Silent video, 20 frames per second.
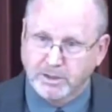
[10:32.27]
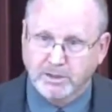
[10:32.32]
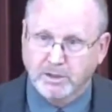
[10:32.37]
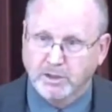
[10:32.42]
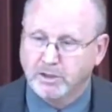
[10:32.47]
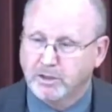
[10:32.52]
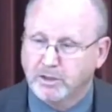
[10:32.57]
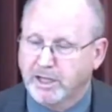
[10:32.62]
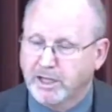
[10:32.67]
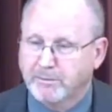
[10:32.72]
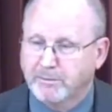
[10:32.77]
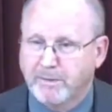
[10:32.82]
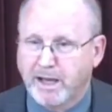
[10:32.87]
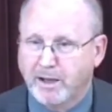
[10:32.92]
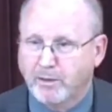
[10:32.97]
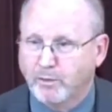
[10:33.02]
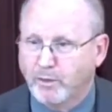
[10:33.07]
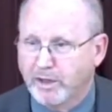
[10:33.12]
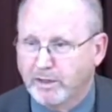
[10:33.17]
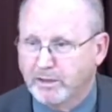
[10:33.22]
Look, in my
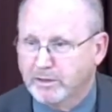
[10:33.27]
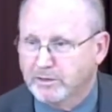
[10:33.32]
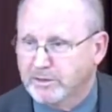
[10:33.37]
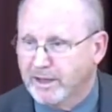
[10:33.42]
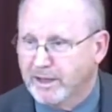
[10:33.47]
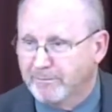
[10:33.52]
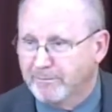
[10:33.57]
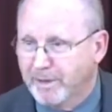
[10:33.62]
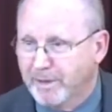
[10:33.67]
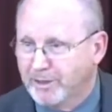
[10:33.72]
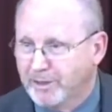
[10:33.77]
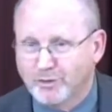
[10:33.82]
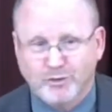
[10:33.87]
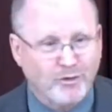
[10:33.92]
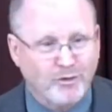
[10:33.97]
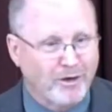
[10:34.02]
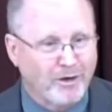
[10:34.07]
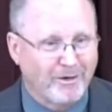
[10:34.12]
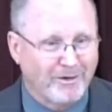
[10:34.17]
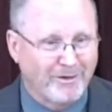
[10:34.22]
weakness, I'm made
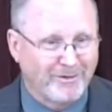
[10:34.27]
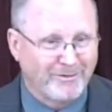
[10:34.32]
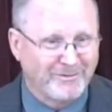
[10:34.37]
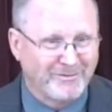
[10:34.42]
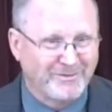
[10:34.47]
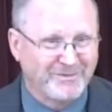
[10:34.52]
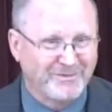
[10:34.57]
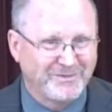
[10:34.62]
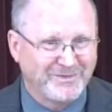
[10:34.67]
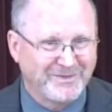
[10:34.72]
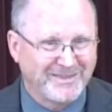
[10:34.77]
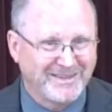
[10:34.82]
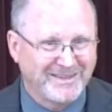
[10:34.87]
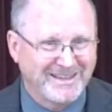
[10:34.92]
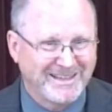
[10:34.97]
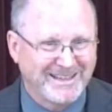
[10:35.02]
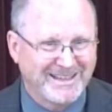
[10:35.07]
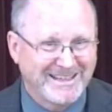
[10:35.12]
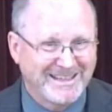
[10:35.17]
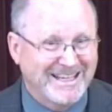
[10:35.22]
strong
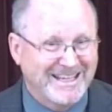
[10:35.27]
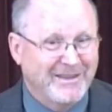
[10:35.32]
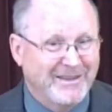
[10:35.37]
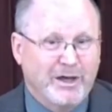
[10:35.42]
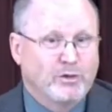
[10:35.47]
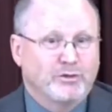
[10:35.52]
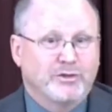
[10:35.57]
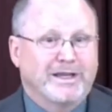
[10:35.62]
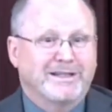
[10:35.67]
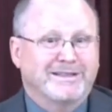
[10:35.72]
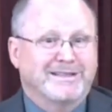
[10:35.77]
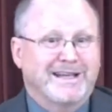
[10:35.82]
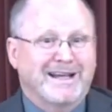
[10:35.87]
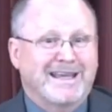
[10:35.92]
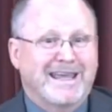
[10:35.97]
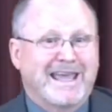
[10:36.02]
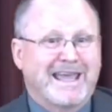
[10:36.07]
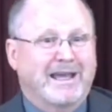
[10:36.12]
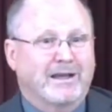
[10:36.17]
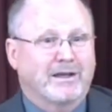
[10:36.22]
in those things I
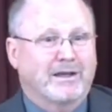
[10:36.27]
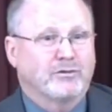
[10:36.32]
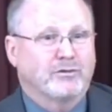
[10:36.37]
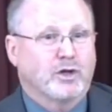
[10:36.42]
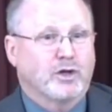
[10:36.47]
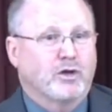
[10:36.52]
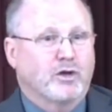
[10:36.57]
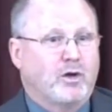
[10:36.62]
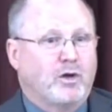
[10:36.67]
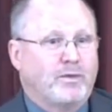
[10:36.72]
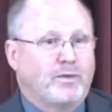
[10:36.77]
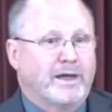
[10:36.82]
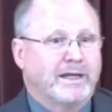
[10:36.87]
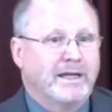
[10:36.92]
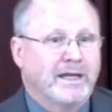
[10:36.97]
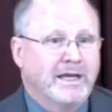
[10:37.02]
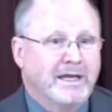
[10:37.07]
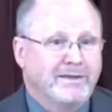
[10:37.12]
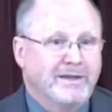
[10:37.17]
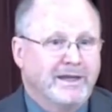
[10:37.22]
can't control that,
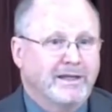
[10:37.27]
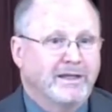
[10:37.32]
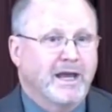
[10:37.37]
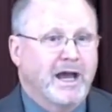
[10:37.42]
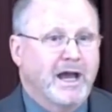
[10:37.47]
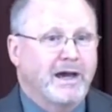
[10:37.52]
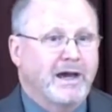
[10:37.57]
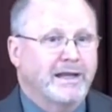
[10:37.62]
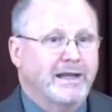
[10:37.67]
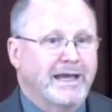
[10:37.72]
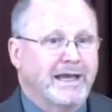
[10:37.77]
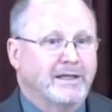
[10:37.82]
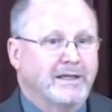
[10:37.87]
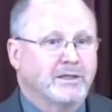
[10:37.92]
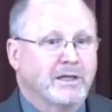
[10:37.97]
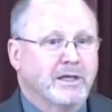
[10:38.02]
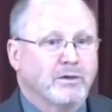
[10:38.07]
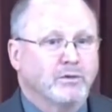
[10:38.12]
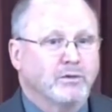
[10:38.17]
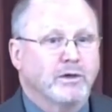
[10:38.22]
that God has
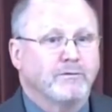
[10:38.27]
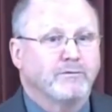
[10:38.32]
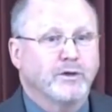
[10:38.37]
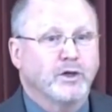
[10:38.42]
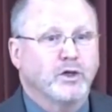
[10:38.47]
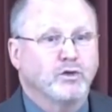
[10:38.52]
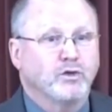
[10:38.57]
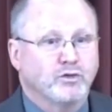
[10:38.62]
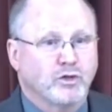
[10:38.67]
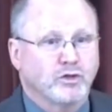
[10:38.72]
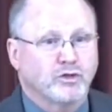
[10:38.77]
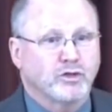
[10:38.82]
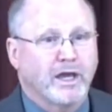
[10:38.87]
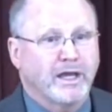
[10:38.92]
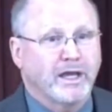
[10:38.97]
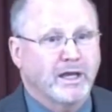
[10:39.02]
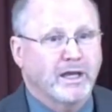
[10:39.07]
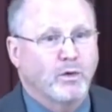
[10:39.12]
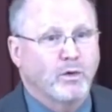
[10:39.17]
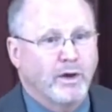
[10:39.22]
refused to
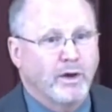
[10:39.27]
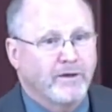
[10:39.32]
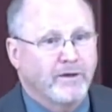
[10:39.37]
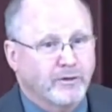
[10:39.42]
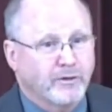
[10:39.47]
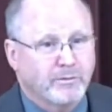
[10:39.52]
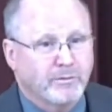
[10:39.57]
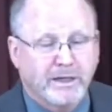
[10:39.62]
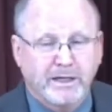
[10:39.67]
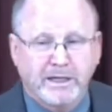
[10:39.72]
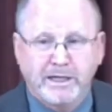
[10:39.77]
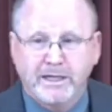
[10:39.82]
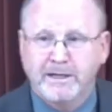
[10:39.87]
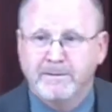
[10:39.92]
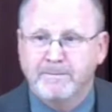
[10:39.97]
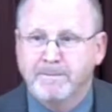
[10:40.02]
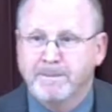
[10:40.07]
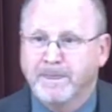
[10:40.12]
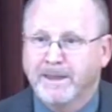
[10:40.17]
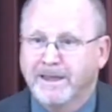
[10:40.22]
take away from me,
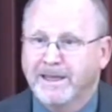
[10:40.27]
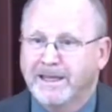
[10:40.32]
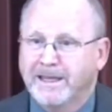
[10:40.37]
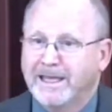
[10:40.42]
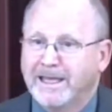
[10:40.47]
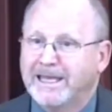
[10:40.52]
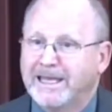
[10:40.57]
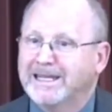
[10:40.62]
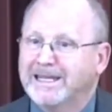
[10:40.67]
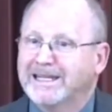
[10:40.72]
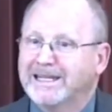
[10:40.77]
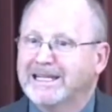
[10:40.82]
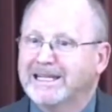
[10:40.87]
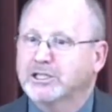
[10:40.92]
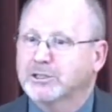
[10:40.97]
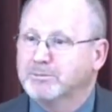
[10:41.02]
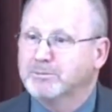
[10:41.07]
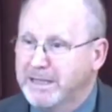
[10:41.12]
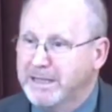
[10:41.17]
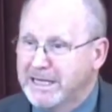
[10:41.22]
it
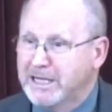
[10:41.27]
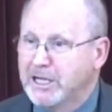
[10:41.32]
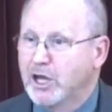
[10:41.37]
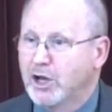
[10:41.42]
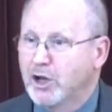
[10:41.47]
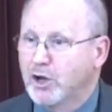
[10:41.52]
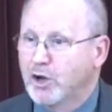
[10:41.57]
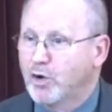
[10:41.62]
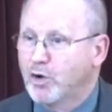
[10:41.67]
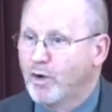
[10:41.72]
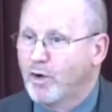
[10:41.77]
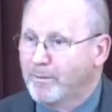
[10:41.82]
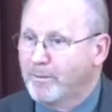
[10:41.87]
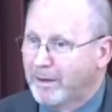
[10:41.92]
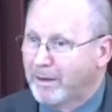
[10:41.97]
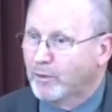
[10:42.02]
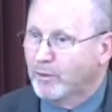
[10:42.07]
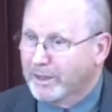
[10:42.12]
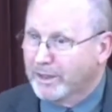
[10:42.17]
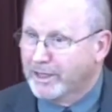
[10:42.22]
lets me know what my
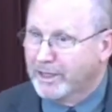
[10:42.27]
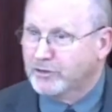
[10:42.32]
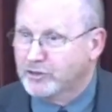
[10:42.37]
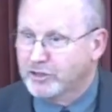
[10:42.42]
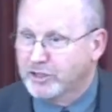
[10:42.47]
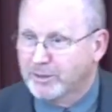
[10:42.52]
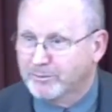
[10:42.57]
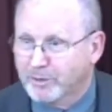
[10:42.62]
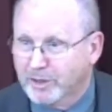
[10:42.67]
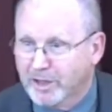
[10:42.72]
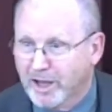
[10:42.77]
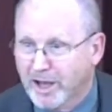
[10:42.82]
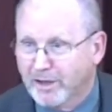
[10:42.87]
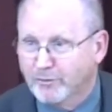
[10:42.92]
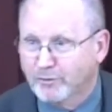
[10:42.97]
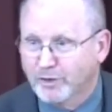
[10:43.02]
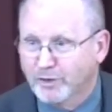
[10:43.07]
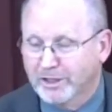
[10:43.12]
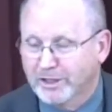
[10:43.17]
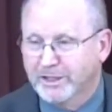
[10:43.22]
relationship to
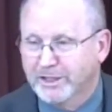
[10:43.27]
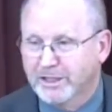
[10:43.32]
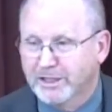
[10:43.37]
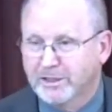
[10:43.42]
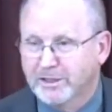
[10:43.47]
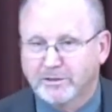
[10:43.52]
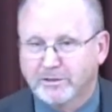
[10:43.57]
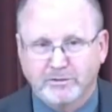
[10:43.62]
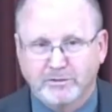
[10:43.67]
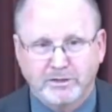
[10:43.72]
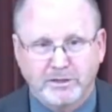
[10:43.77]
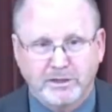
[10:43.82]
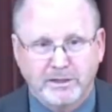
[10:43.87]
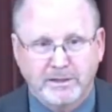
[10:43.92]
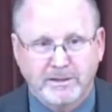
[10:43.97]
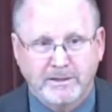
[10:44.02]
God really is.